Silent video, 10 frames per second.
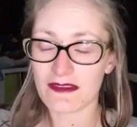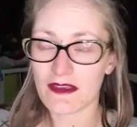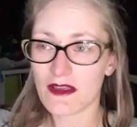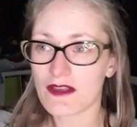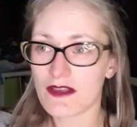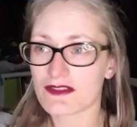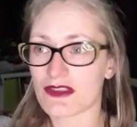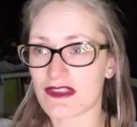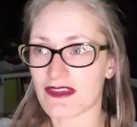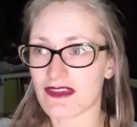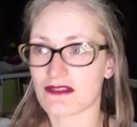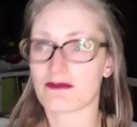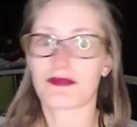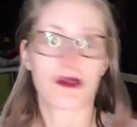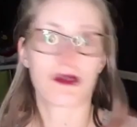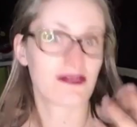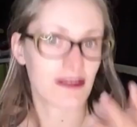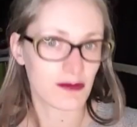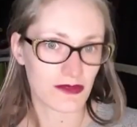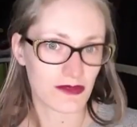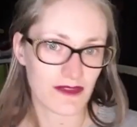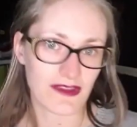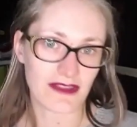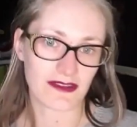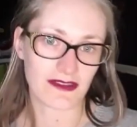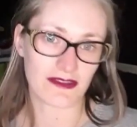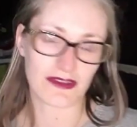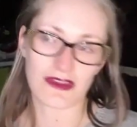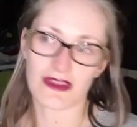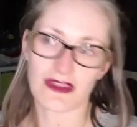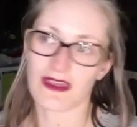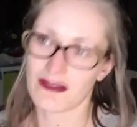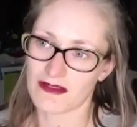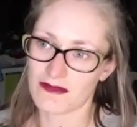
so that they can process what they've eaten, so that they can